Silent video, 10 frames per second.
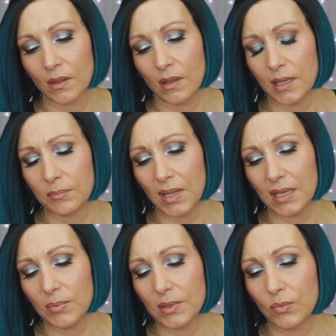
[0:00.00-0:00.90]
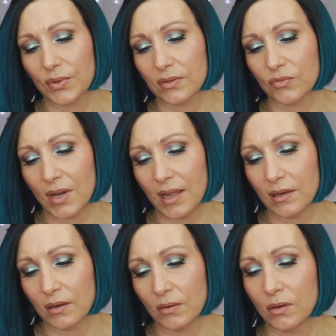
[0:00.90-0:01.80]
And then maybe with a
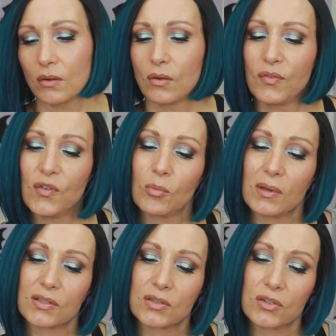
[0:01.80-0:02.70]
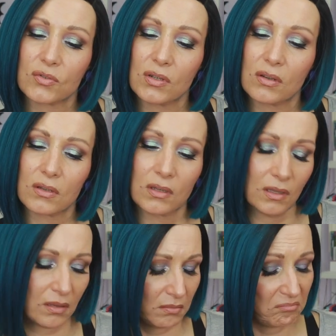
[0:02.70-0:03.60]
drier uh, formula sunscreen
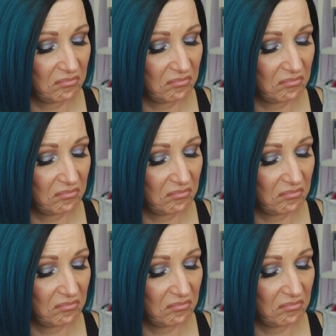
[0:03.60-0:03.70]
underneath.